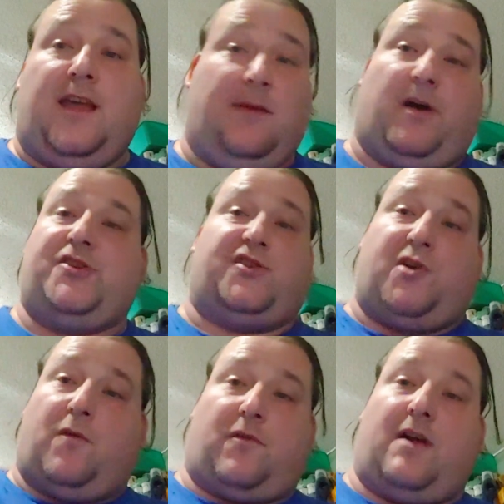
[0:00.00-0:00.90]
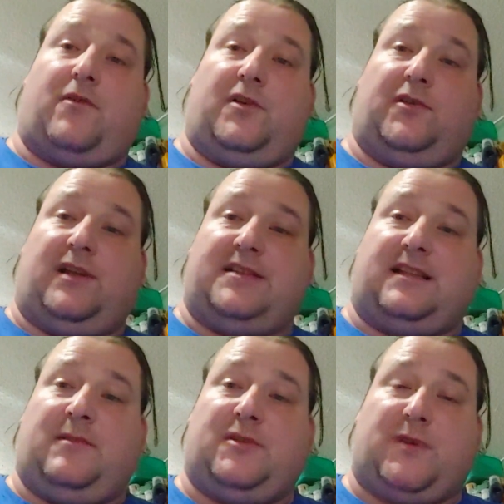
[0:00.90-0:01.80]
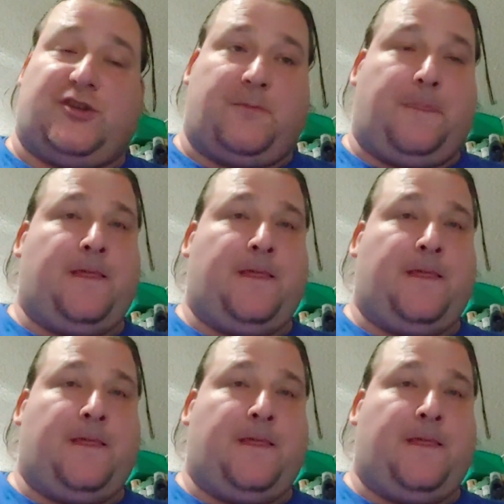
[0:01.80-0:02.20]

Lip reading: It might just go forever until it hits that limit switch.